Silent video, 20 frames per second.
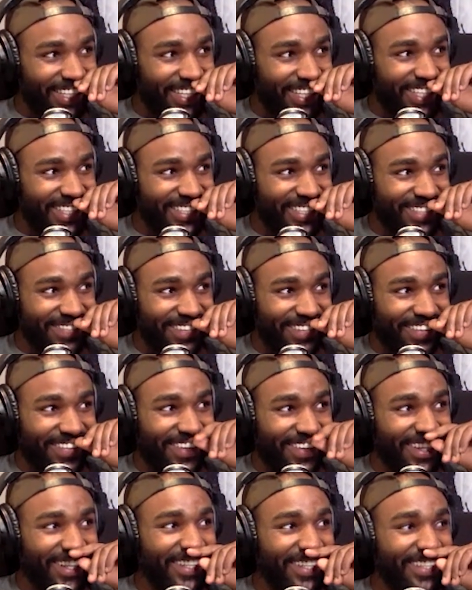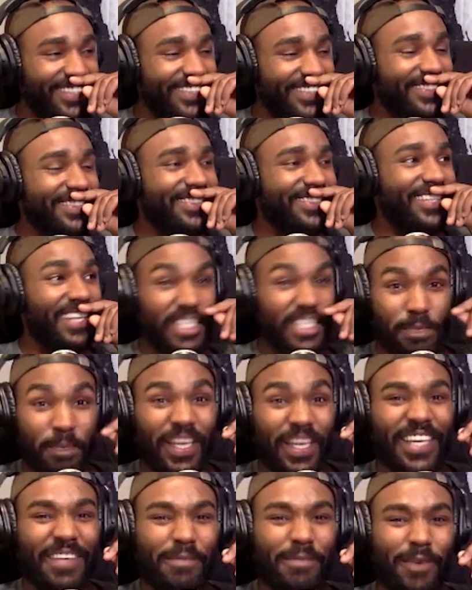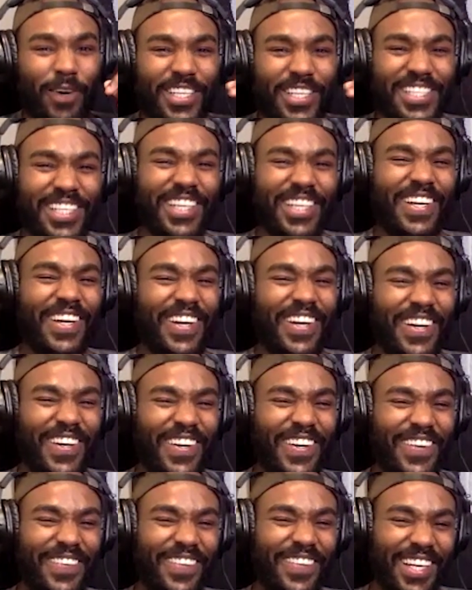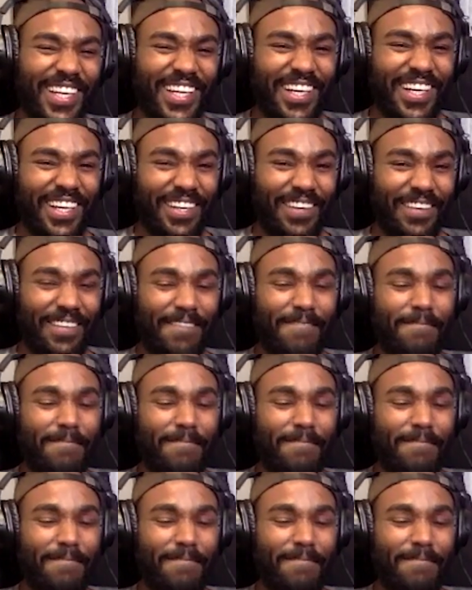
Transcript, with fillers: ends, yeah. am I right? Speaking moistly. Oh my god.